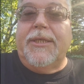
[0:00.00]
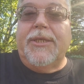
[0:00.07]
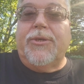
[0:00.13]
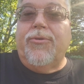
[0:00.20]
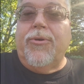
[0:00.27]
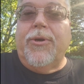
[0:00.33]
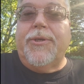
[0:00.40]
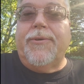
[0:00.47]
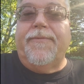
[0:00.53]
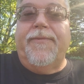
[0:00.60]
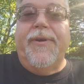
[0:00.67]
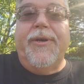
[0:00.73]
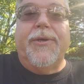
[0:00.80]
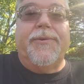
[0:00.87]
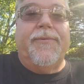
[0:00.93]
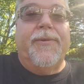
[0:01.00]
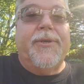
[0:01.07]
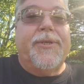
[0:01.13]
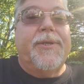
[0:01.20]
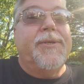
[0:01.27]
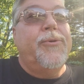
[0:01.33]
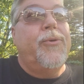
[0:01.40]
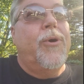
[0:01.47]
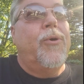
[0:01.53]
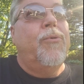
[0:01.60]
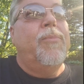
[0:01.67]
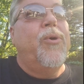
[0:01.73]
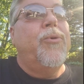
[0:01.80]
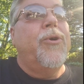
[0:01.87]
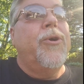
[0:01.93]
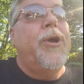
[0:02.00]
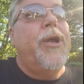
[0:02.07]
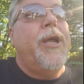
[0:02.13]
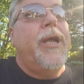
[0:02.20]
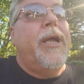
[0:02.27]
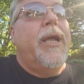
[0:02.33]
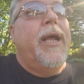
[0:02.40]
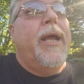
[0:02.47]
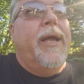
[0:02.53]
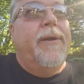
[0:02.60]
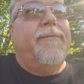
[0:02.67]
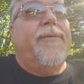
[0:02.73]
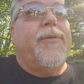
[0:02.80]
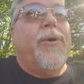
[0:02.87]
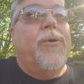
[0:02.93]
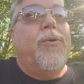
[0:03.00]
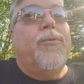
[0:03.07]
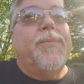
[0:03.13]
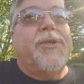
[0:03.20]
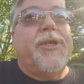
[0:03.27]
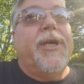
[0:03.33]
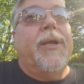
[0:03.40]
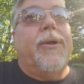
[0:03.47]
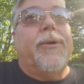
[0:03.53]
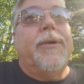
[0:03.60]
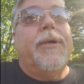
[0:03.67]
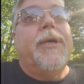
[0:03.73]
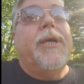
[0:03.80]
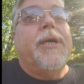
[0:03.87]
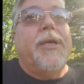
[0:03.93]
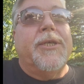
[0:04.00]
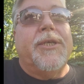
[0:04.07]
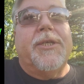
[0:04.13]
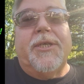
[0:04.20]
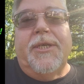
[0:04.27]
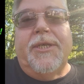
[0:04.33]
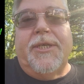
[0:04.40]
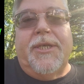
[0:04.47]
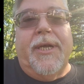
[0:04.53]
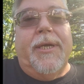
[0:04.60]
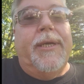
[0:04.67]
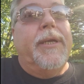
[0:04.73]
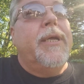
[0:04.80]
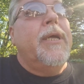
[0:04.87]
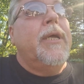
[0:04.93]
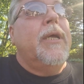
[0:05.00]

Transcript: just cross our fingers for this new homeowner and for the home seller, because it's an estate.